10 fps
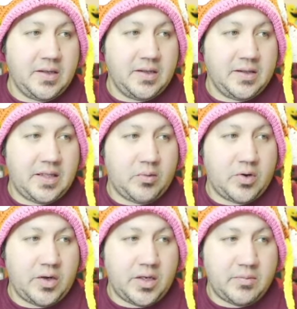They were
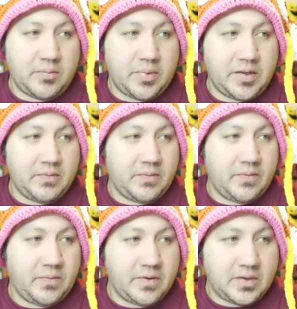nothing but
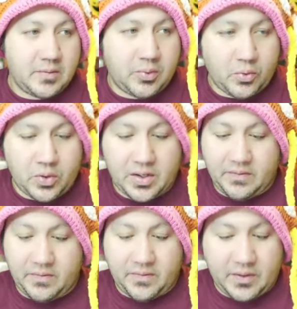
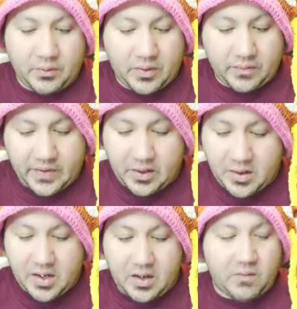supportive. They were
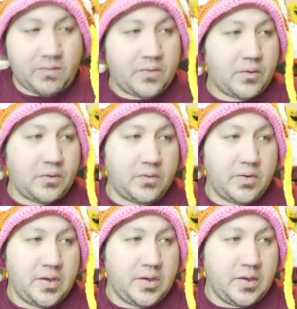very helpful.
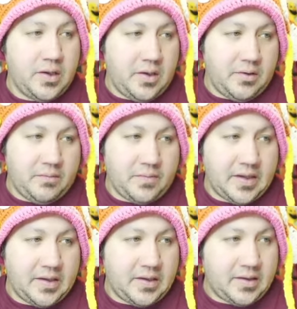
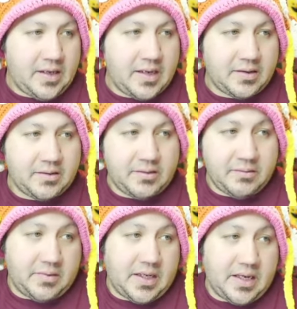Got
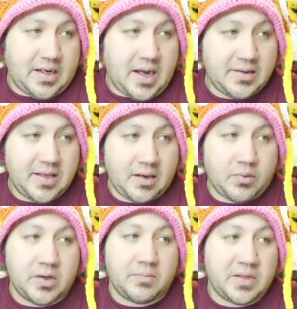in contact
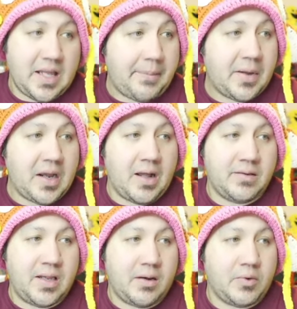with them, kept in
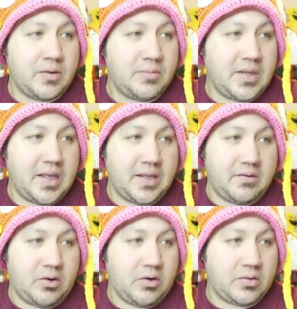contact with them. They
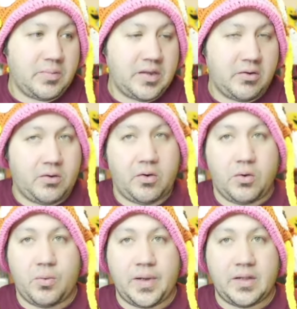talked to me the
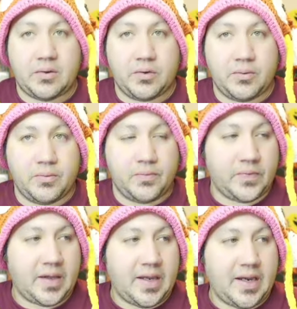whole way through,
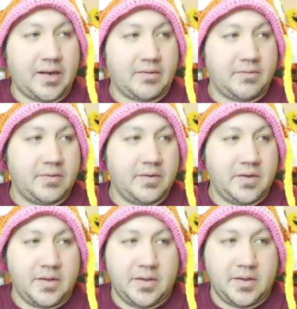and
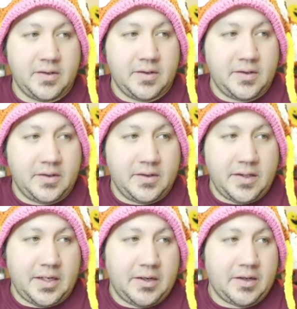
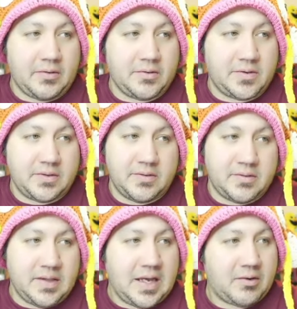here it goes. It's
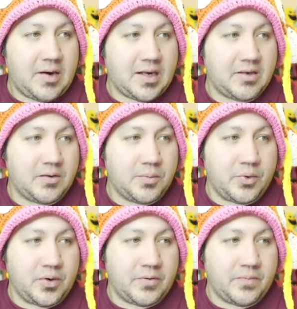not cracked no more.